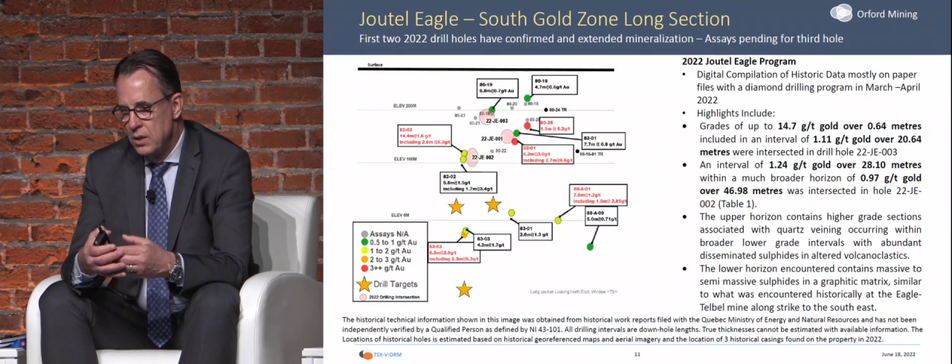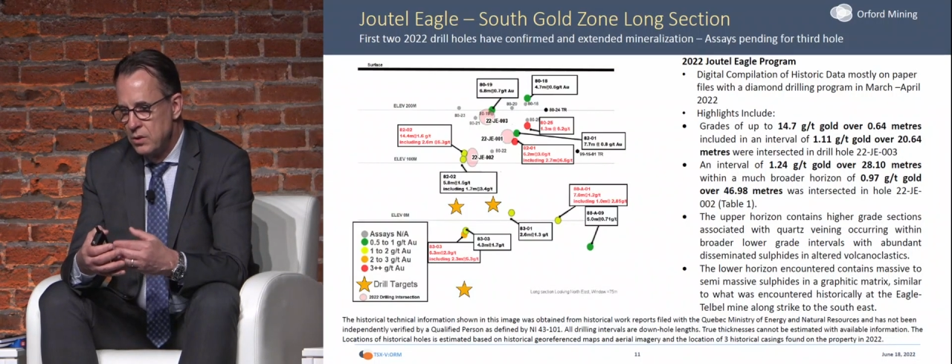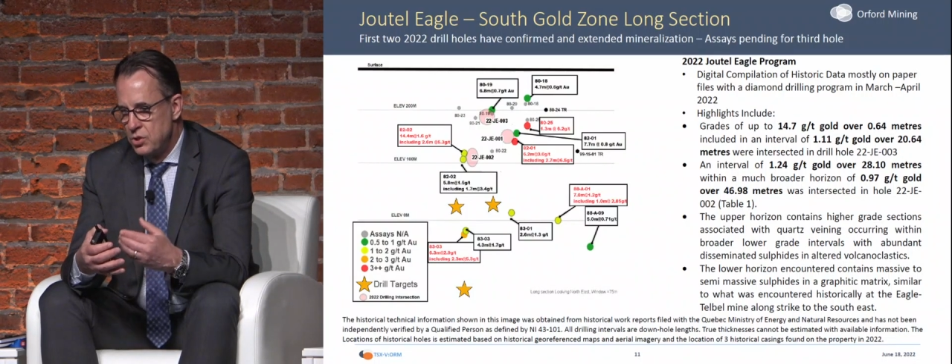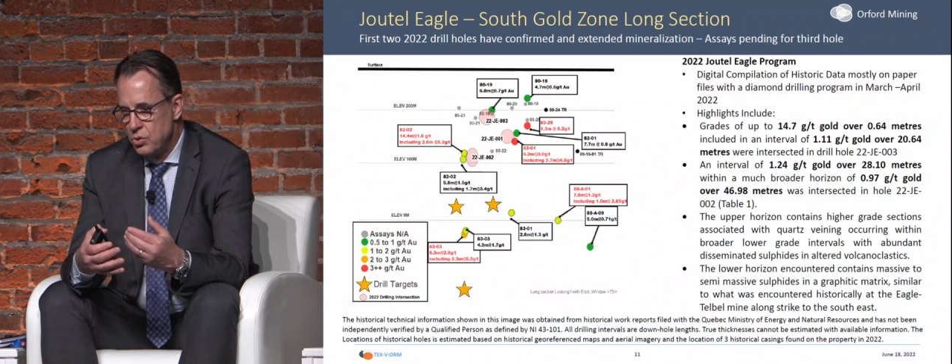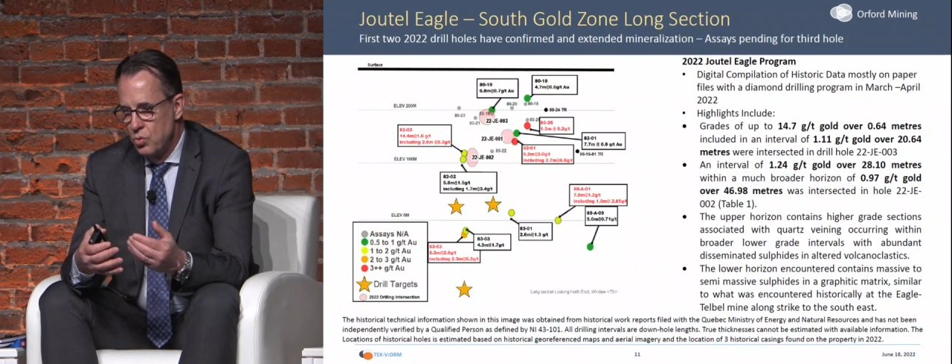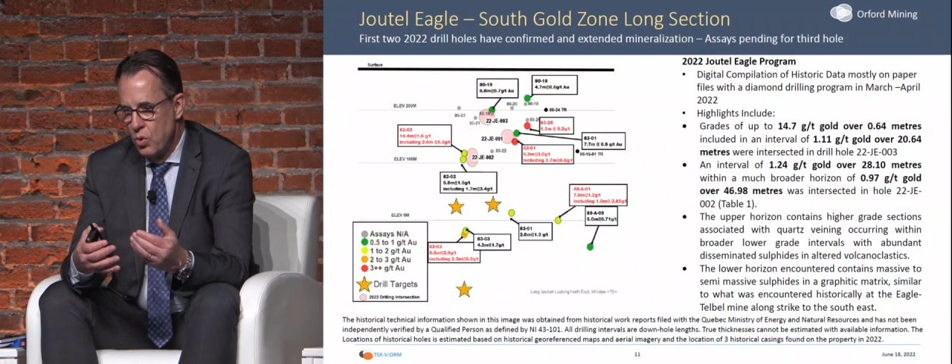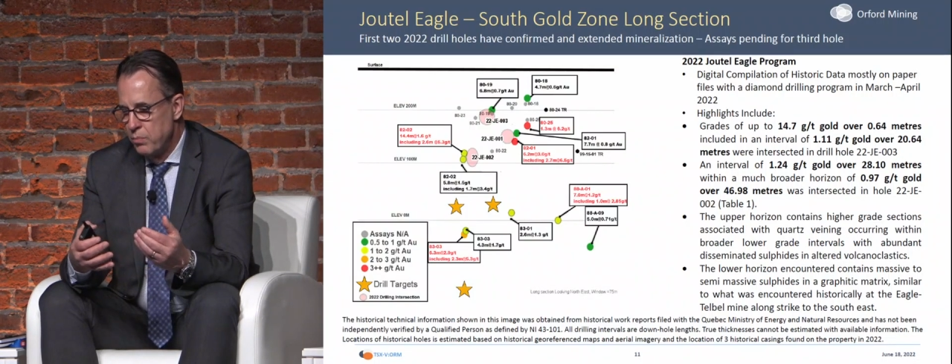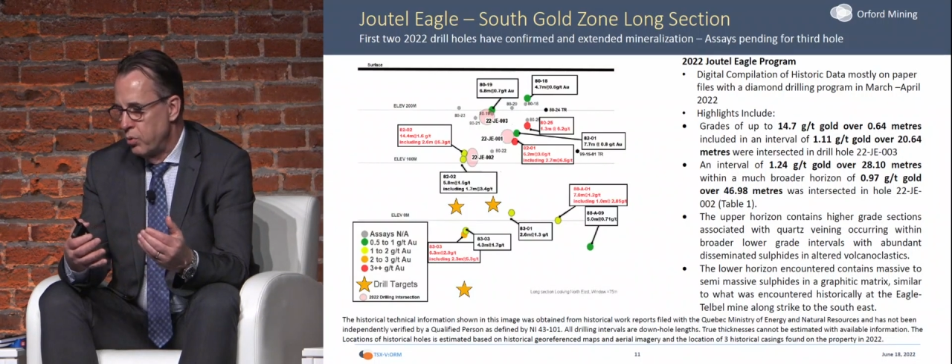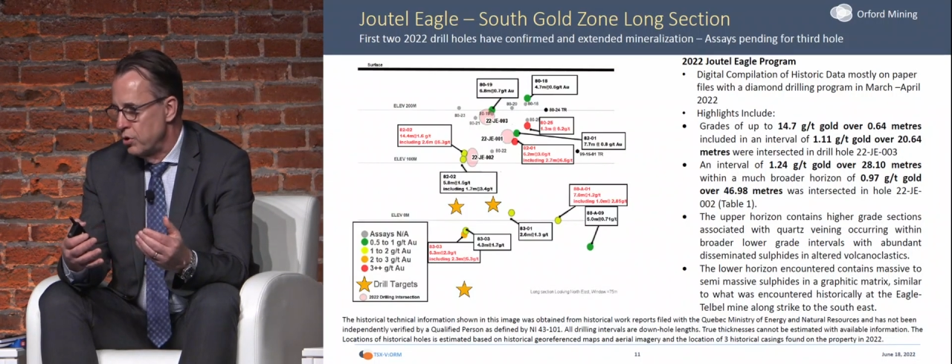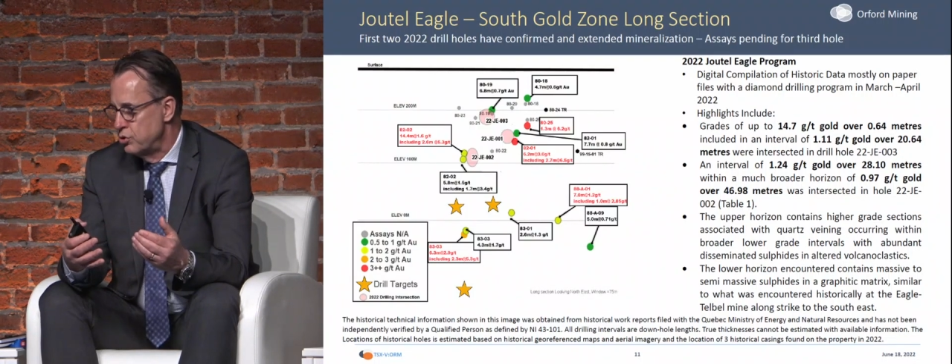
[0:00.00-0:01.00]
to
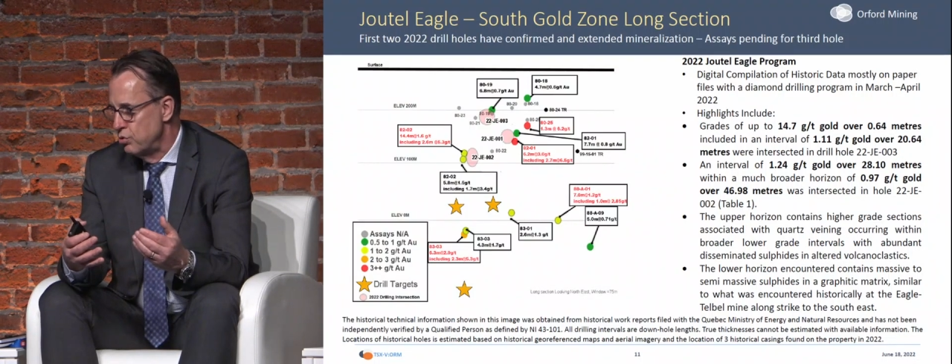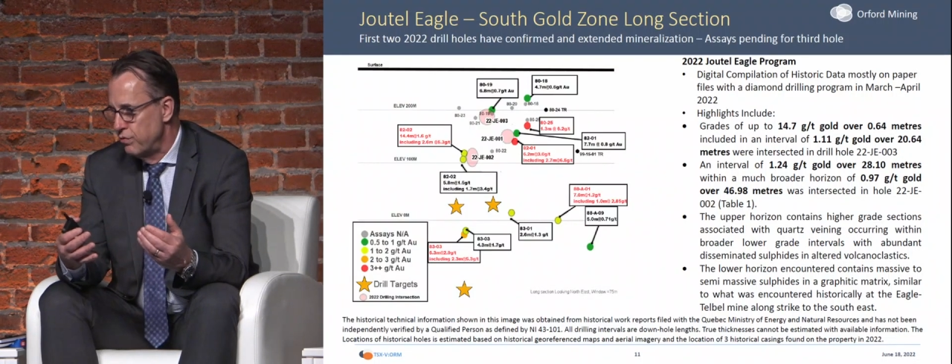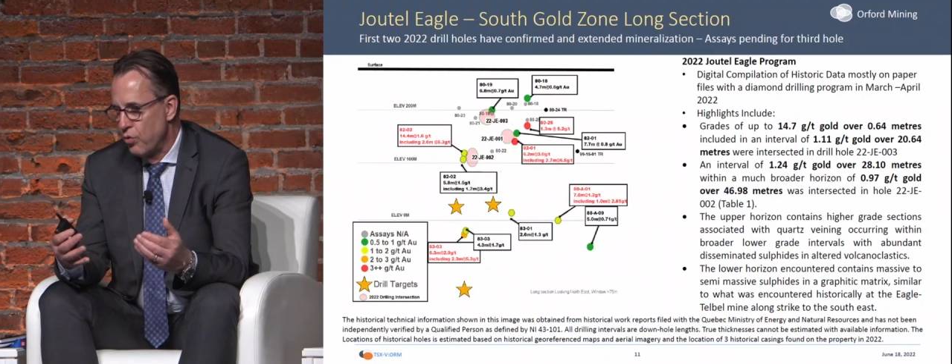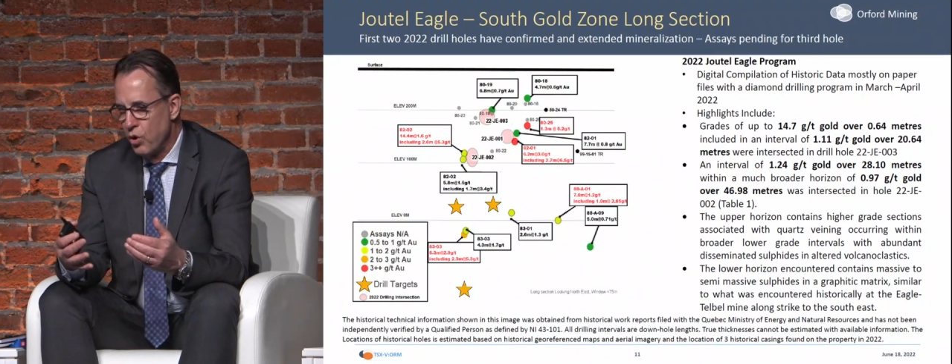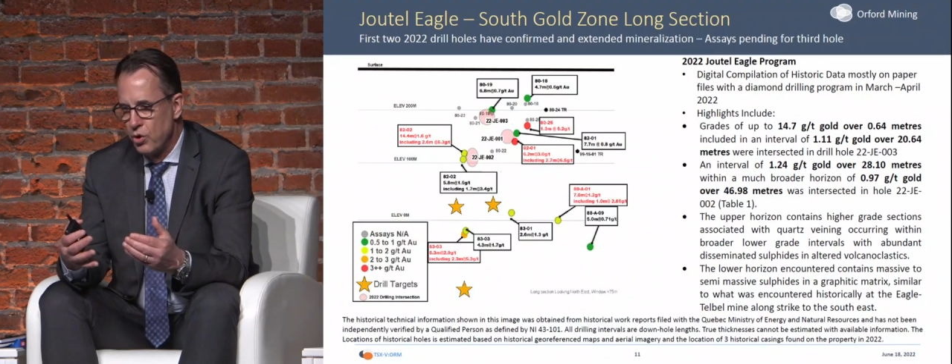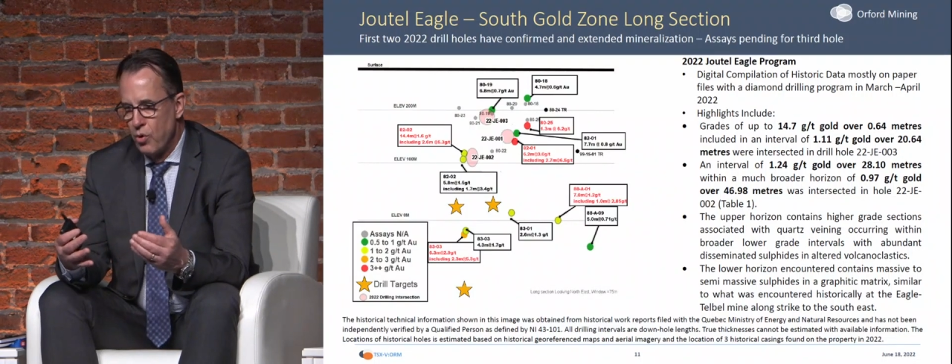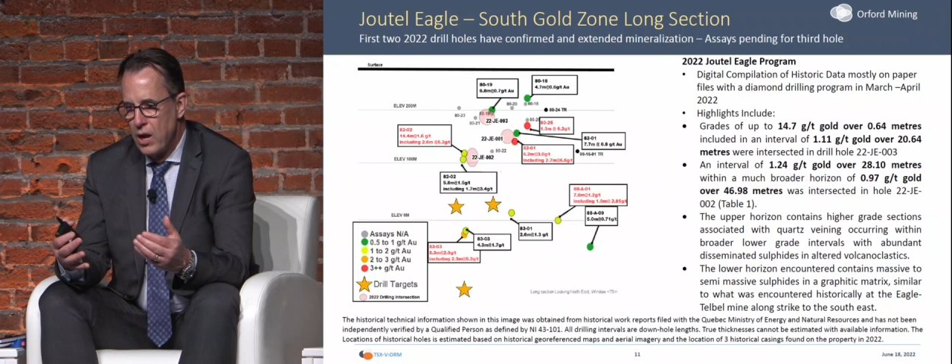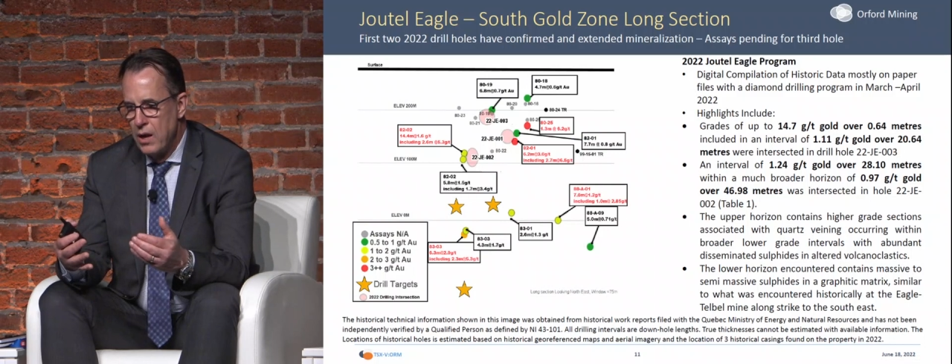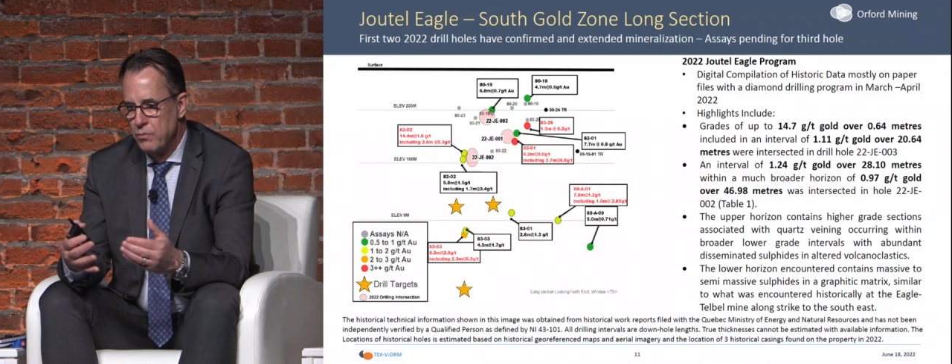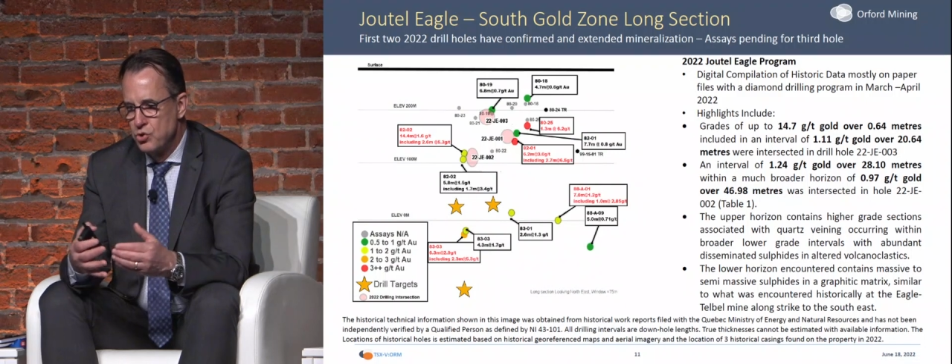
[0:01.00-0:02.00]
1.24
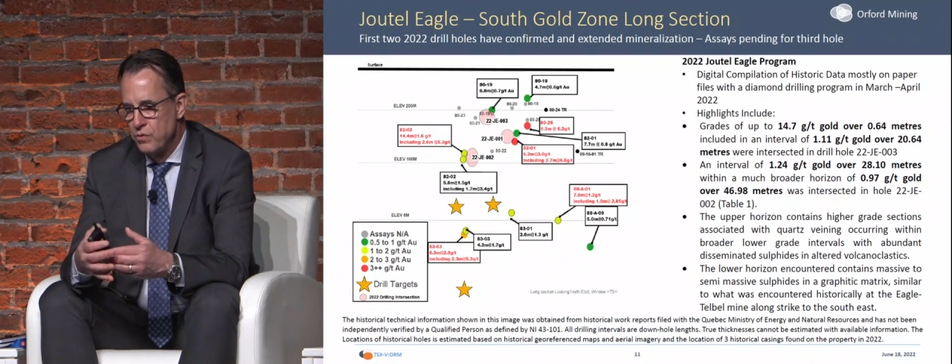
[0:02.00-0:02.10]
grams